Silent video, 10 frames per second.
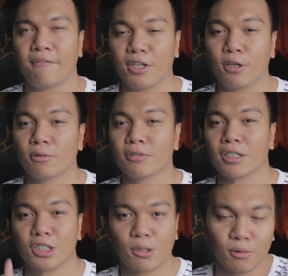video dun
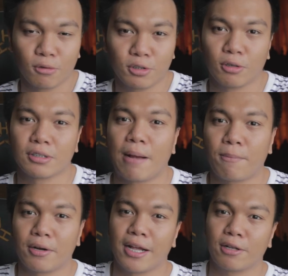sa show notes ko sa
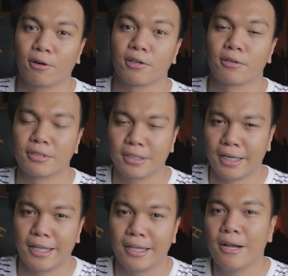upper right corner
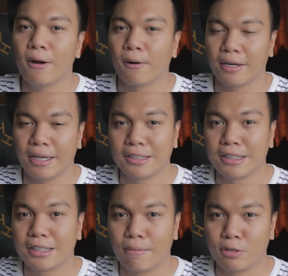screen or kaya sa
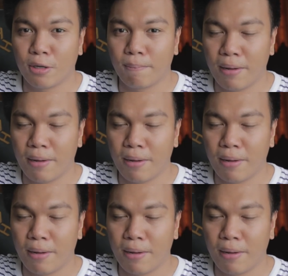description